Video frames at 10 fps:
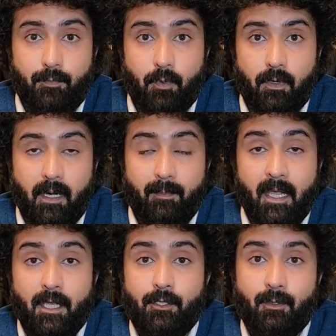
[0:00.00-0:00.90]
program.
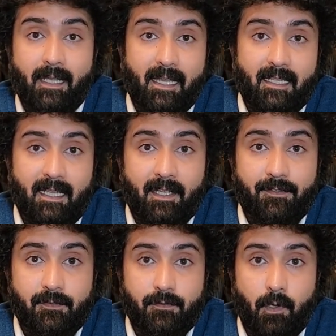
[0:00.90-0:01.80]
You'll get a
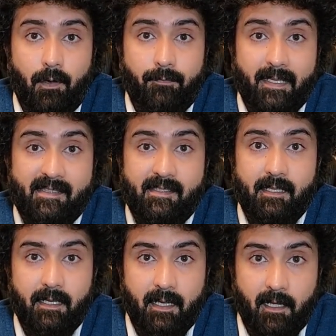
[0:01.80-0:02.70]
license of
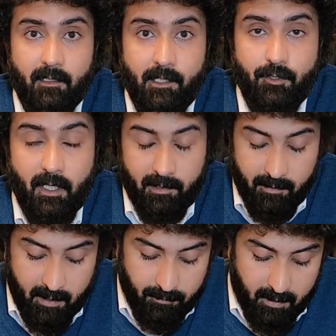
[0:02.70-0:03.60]
ECA, early
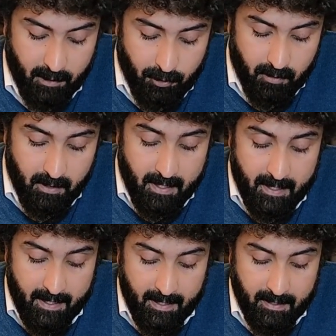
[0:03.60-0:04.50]
childhood education,
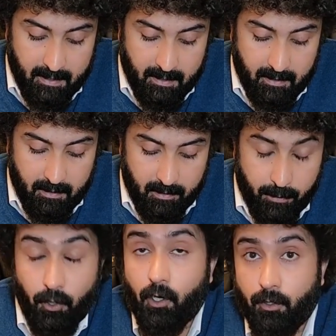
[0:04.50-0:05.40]
and
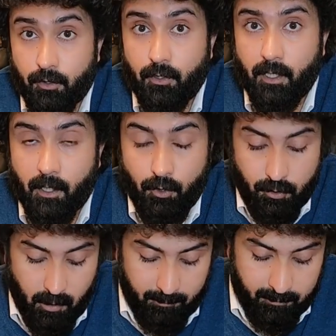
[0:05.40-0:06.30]
there are
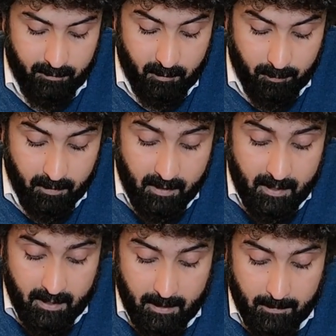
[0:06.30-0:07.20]
good jobs available.
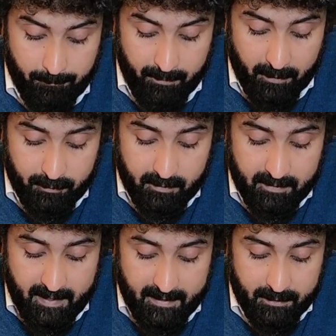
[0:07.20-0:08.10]
Other
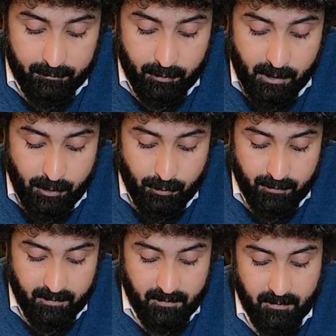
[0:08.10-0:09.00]
than that, there's a teacher
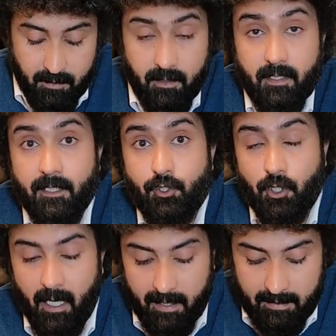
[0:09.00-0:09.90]
assistant,
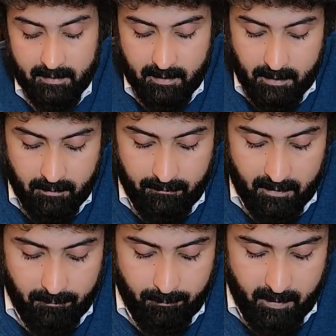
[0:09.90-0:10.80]
child
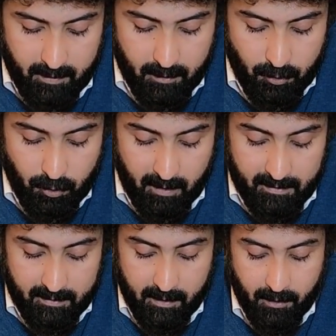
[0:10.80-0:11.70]
development,
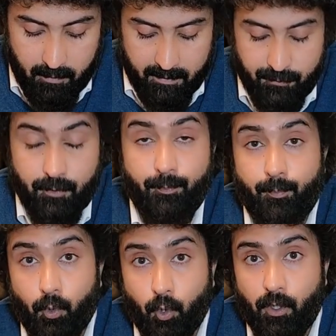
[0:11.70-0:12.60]
child care and
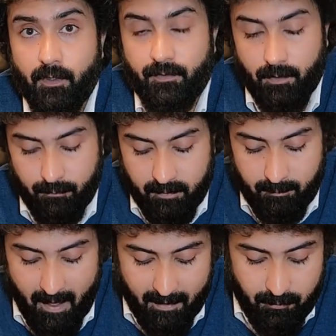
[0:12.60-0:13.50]
support
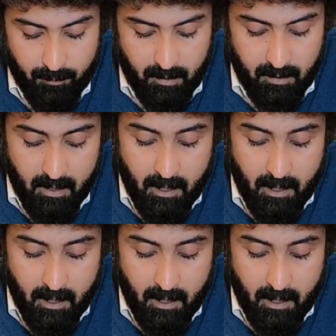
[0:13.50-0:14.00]
service management,